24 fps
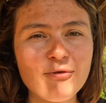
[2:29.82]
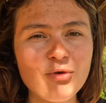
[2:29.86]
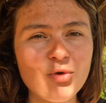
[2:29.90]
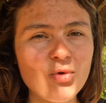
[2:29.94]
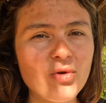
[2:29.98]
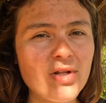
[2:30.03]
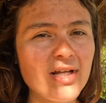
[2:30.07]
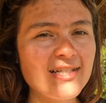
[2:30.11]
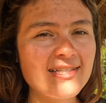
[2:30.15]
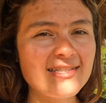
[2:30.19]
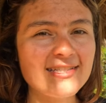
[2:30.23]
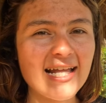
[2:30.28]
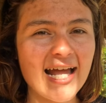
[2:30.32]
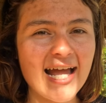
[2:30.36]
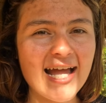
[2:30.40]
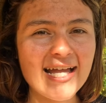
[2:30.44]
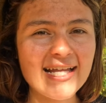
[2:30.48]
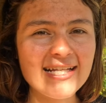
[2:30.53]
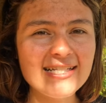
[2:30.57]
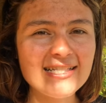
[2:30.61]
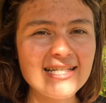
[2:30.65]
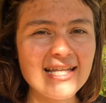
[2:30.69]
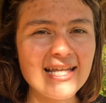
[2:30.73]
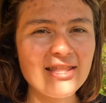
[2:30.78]
food
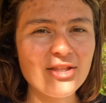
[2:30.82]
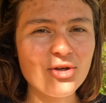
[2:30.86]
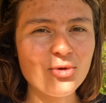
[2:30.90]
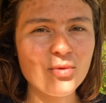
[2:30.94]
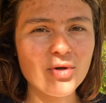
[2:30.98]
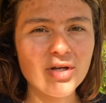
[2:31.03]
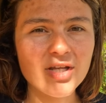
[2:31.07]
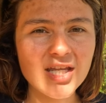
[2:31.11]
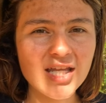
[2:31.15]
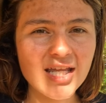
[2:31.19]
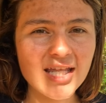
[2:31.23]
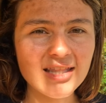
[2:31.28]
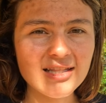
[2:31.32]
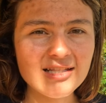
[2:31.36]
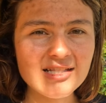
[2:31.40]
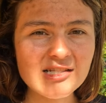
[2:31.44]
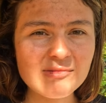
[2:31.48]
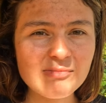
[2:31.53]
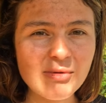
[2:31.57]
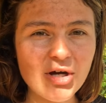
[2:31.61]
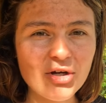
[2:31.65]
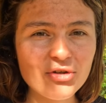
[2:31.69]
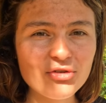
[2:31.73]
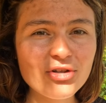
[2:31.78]
assigned and they're working in
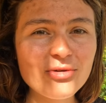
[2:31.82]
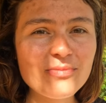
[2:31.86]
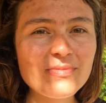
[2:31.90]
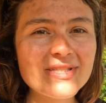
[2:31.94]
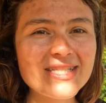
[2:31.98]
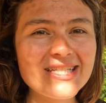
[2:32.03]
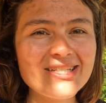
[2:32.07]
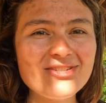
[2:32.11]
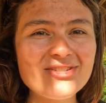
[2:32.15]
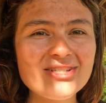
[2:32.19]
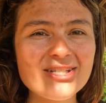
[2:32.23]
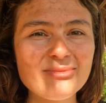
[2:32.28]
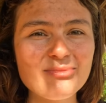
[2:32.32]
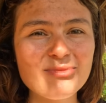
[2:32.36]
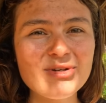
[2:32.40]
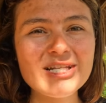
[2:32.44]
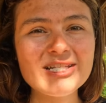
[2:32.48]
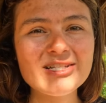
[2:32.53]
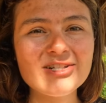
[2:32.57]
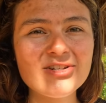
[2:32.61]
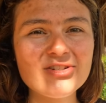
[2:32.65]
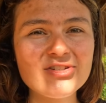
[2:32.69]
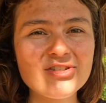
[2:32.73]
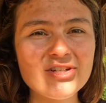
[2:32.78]
small groups to do some
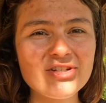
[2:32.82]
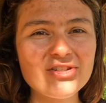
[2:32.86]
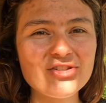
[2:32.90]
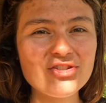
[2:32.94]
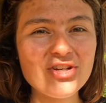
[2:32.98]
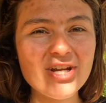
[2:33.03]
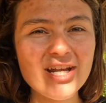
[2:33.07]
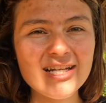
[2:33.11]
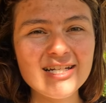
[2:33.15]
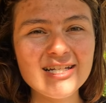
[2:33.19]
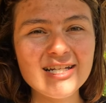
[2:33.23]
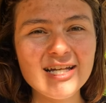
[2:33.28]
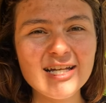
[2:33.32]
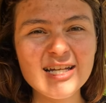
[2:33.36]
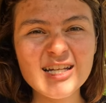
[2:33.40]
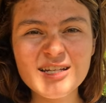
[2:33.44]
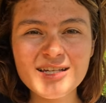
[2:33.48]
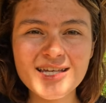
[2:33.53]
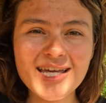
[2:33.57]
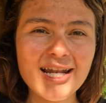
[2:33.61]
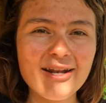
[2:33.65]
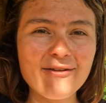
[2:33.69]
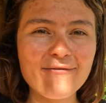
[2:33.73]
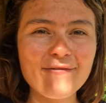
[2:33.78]
research and trying to
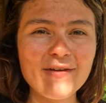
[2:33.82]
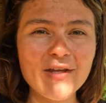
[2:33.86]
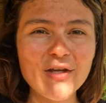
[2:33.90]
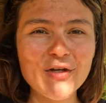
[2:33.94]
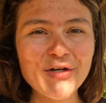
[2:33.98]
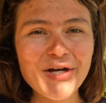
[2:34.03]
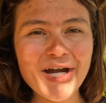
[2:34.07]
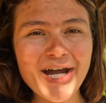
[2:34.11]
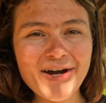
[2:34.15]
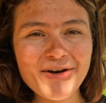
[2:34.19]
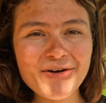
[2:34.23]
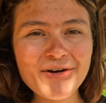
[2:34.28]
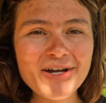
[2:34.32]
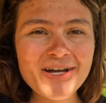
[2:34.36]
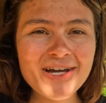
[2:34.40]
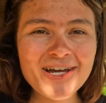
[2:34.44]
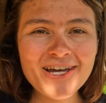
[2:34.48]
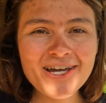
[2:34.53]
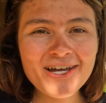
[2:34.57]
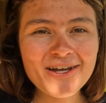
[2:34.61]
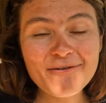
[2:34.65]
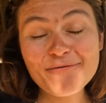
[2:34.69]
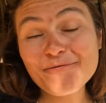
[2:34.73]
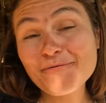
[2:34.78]
kind of figure out
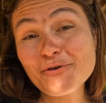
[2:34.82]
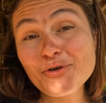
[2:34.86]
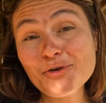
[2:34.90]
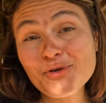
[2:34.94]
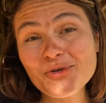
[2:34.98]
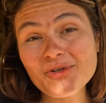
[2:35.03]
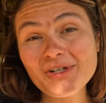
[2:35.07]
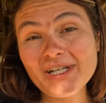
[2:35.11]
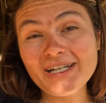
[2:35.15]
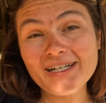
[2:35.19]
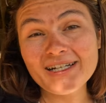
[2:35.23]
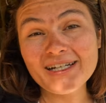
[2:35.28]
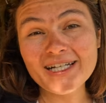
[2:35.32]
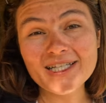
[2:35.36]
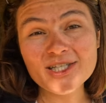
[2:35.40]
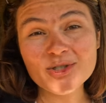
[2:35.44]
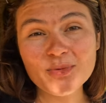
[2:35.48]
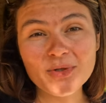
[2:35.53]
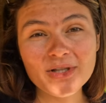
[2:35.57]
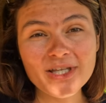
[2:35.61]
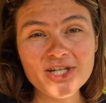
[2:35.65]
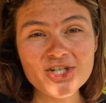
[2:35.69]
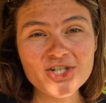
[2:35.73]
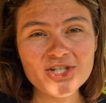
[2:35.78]
food and
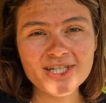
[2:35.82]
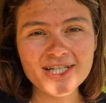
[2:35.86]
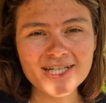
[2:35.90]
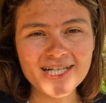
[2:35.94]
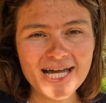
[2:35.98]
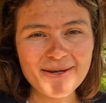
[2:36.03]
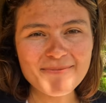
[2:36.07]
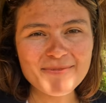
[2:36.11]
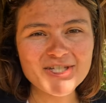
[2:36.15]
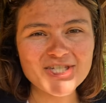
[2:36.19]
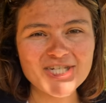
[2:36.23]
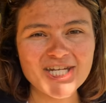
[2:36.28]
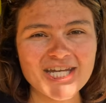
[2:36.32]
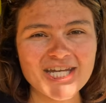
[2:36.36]
its relation to climate